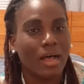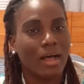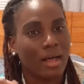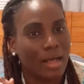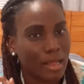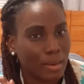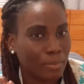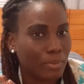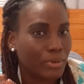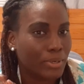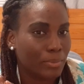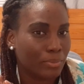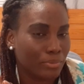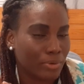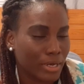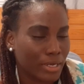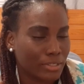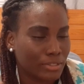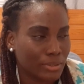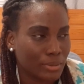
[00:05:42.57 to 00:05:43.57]
I'll put the
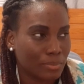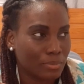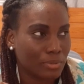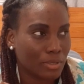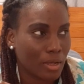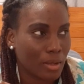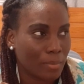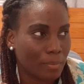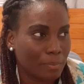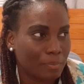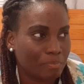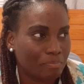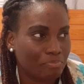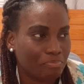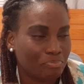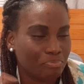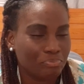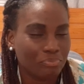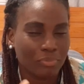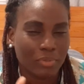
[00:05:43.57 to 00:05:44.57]
price up top.
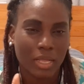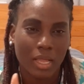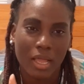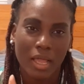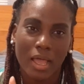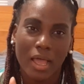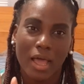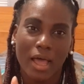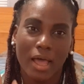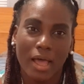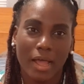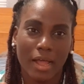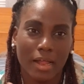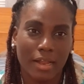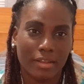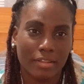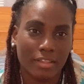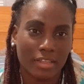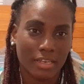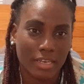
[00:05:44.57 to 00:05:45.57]

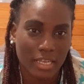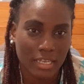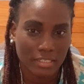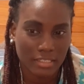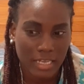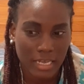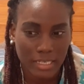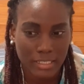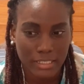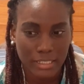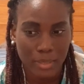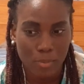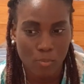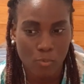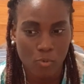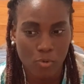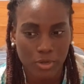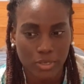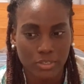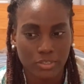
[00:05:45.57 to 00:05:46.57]
And the next item
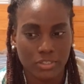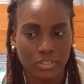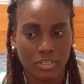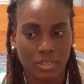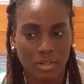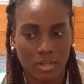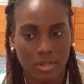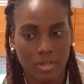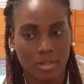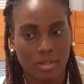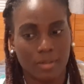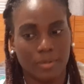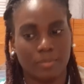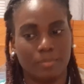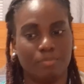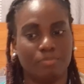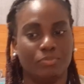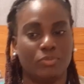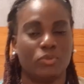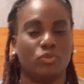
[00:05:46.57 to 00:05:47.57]
was a
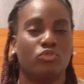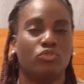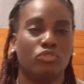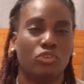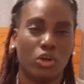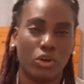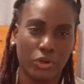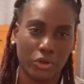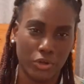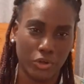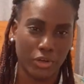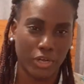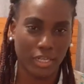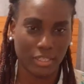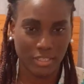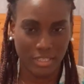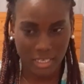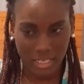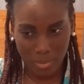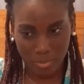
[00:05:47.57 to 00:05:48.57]
runner, a
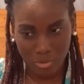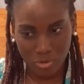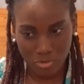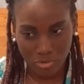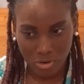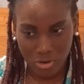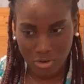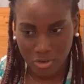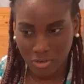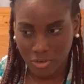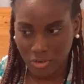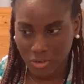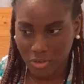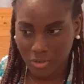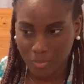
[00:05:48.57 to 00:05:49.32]
table runner